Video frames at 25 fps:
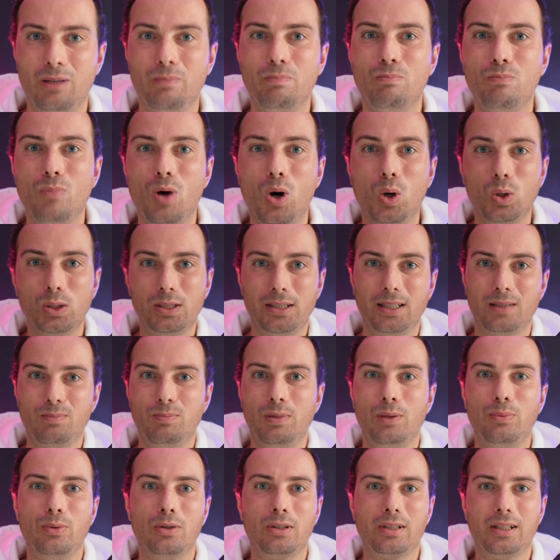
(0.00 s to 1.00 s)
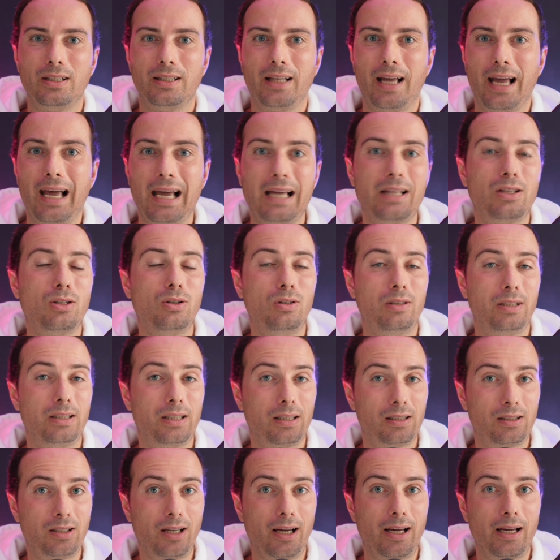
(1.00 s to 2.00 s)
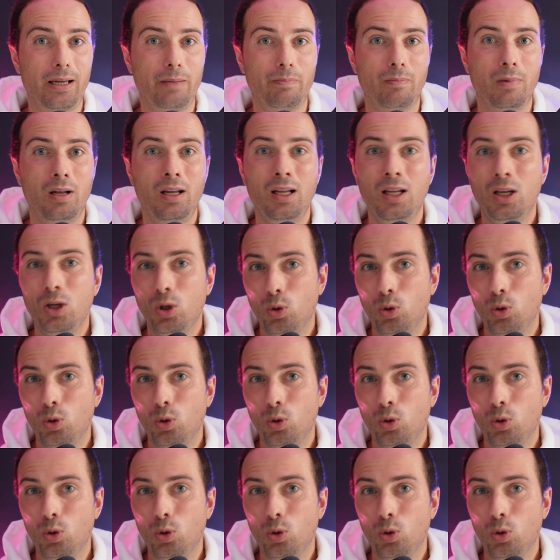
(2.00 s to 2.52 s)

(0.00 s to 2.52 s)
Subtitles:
the most that people can handle at a time.